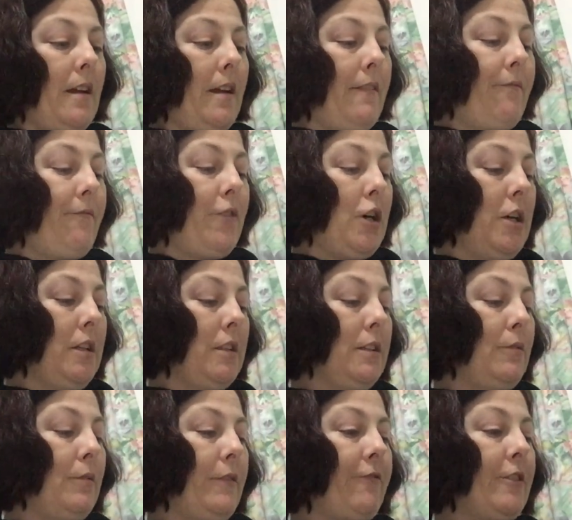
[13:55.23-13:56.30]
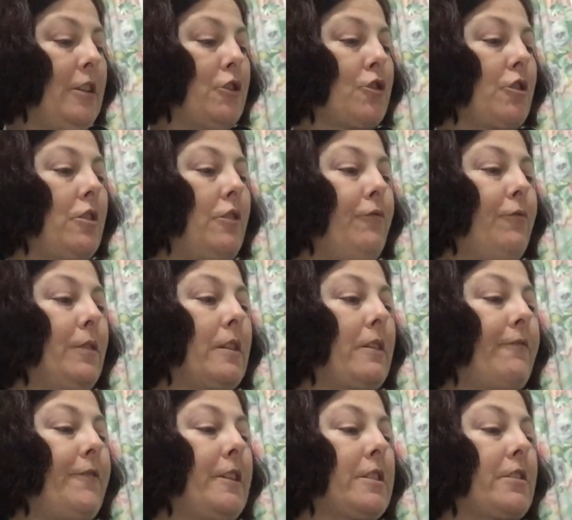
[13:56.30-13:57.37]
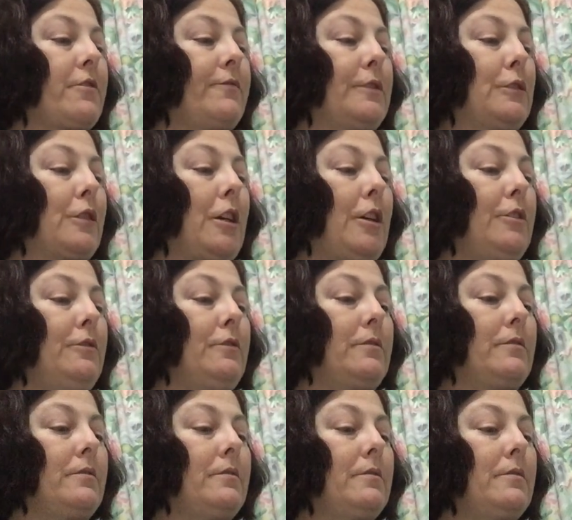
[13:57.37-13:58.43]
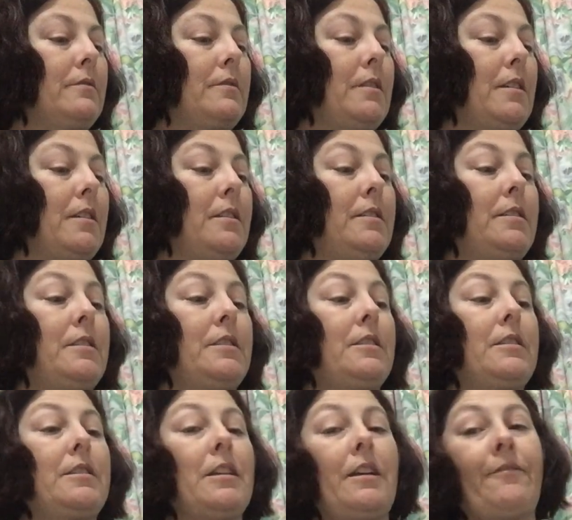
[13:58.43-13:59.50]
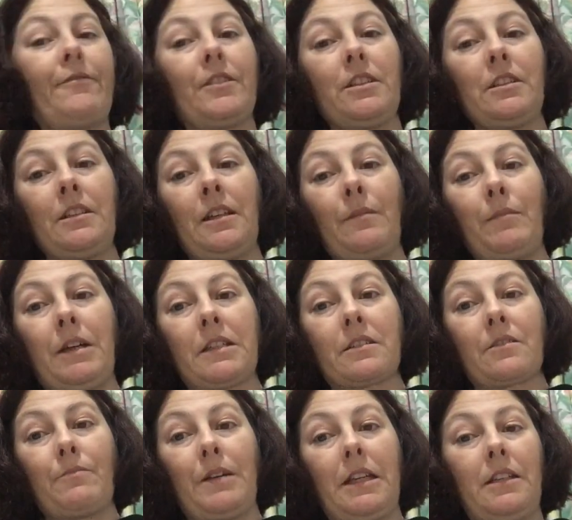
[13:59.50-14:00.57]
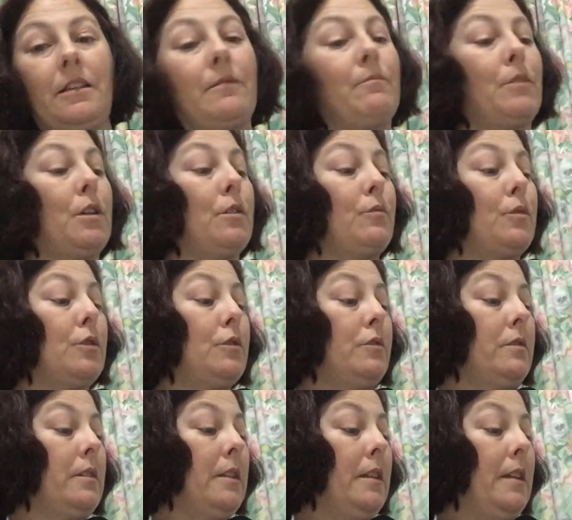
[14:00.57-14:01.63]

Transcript: And finally, we finish it off with the festival coat. Definitely a must make in my world.